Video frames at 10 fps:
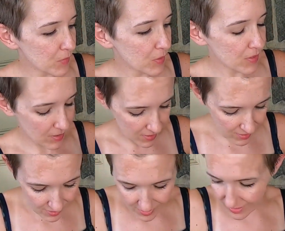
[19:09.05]

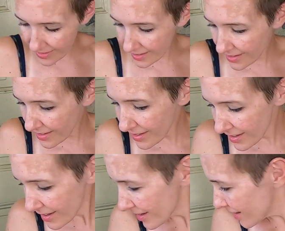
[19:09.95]

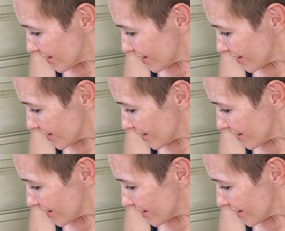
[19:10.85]
Nobody speaks.